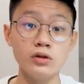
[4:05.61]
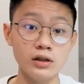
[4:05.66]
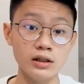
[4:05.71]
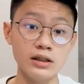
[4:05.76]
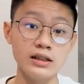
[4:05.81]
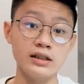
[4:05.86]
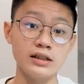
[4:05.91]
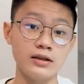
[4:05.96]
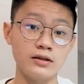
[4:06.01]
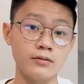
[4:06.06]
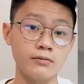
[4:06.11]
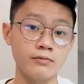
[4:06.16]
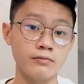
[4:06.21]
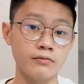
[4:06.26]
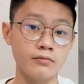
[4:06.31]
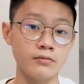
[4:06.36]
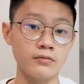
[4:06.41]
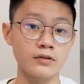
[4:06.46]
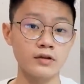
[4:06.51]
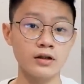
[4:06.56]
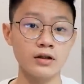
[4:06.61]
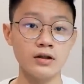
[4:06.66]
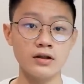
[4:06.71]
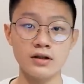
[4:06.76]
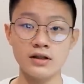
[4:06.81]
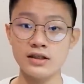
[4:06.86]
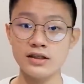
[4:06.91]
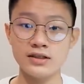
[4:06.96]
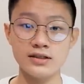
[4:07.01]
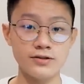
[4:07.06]
only
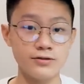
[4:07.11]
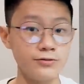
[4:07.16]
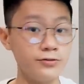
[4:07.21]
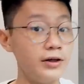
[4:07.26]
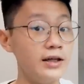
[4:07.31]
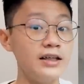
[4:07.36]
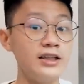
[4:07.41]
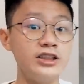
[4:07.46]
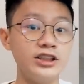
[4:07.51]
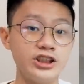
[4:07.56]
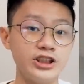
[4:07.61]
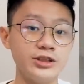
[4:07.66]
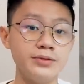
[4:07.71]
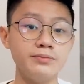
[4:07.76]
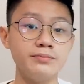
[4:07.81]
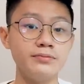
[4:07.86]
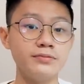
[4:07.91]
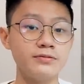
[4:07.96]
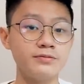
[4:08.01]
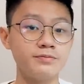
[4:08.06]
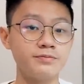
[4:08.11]
it's really cheap